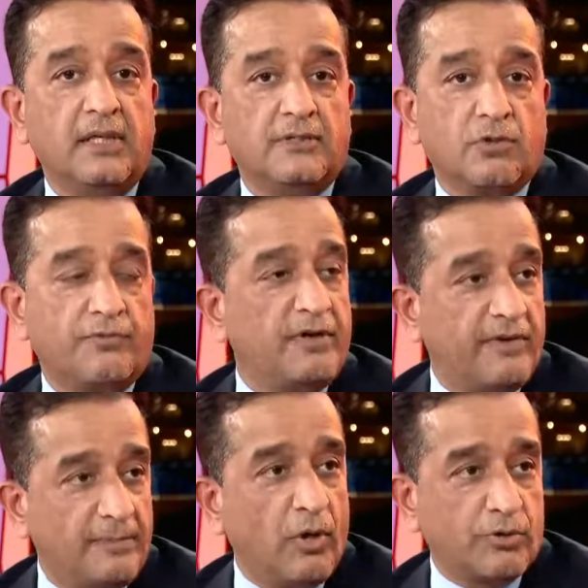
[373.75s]
So we
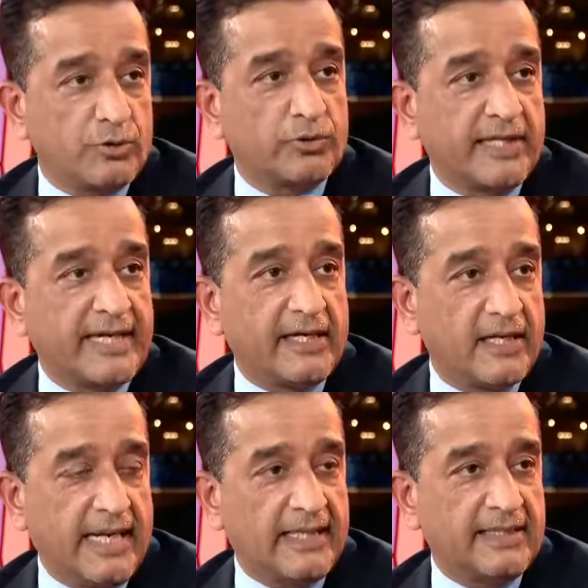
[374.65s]
will be also looking
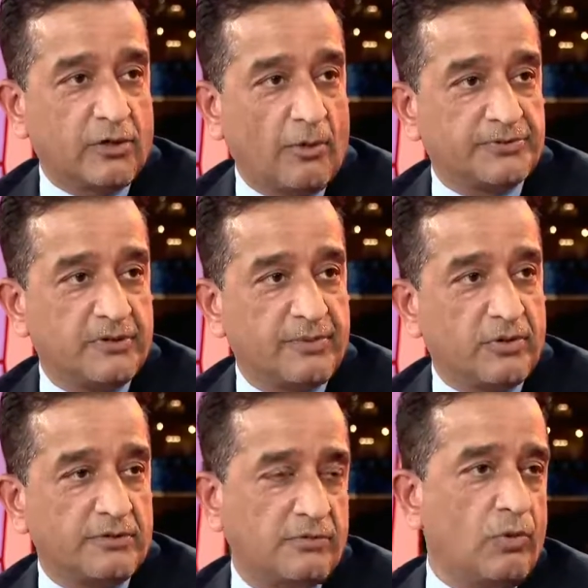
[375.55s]
at that option
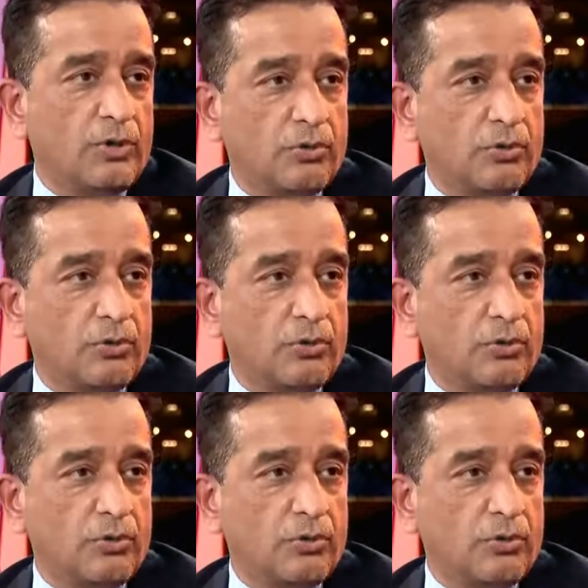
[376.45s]
because we want